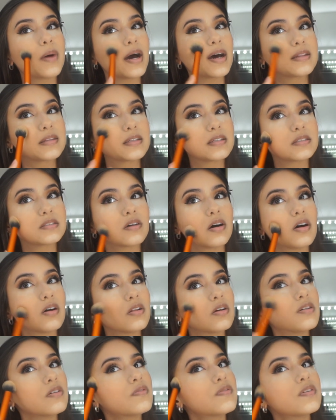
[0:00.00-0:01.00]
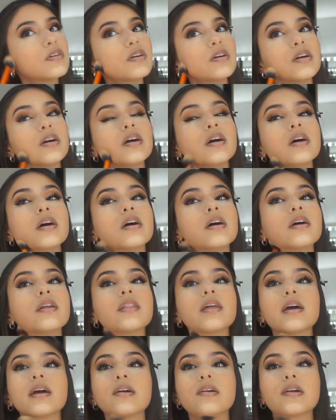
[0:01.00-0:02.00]
pat this all over
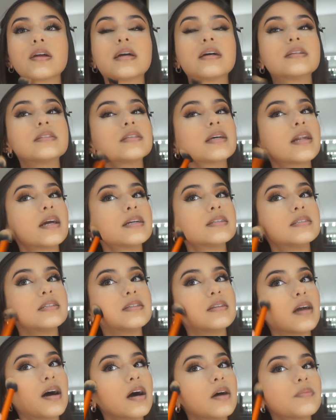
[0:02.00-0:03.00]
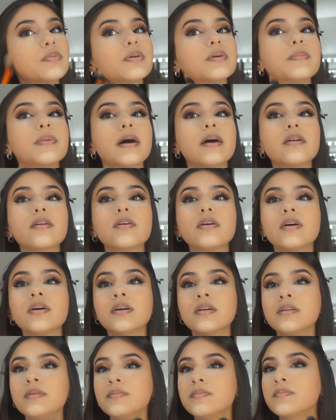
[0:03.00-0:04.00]
the areas that I did not put powder
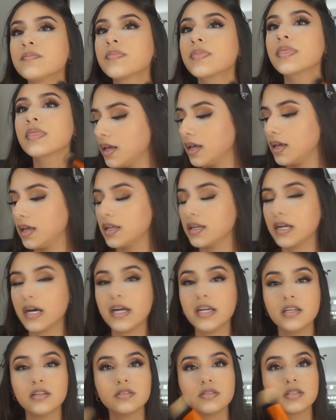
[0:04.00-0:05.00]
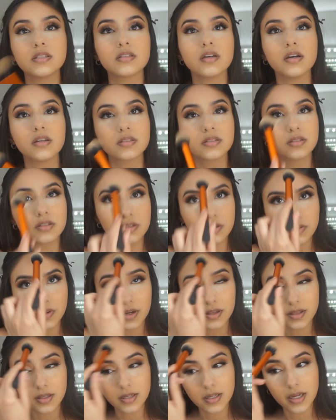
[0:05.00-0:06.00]
on. And I use this also
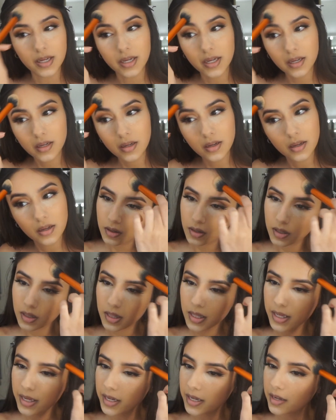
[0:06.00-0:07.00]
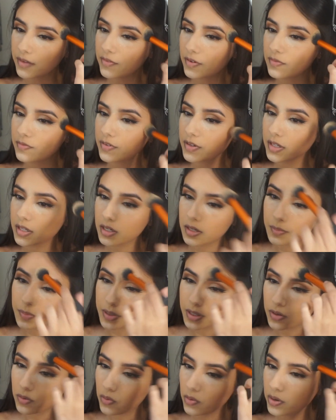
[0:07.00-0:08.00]
throughout the day. Like if I'm feeling a
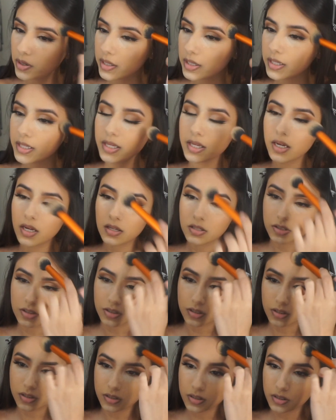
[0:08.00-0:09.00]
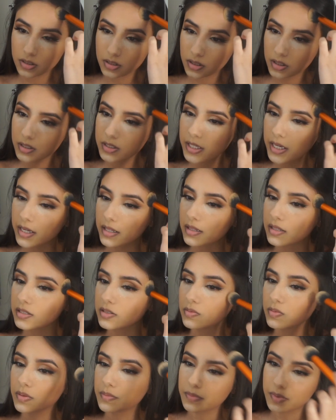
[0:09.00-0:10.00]
bit oily, I'll just take
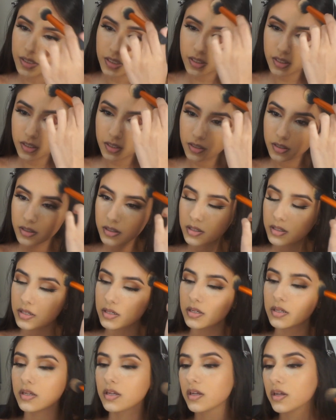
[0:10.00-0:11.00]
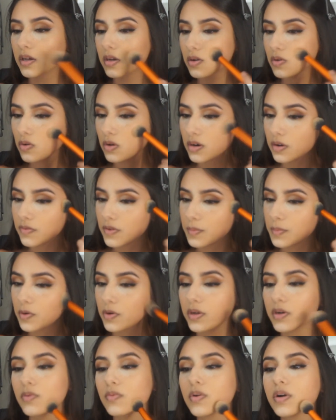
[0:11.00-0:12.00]
this with me or if I'm
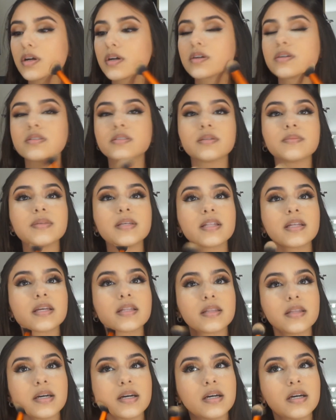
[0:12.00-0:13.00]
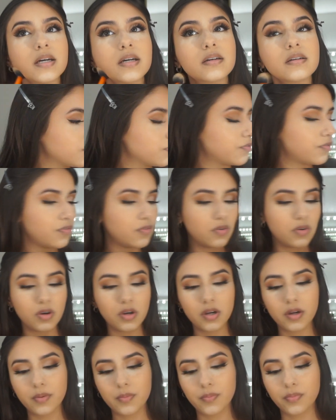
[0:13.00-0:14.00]
going to work or something like that.
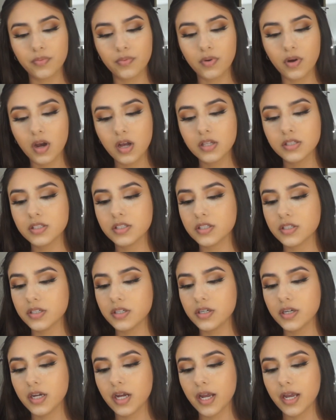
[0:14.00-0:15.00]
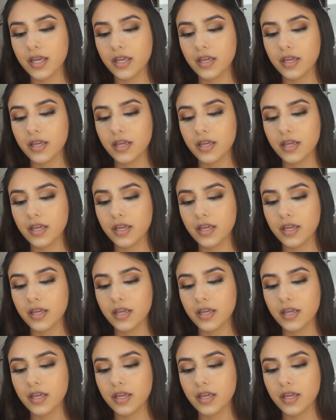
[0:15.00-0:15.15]
For bronzer, I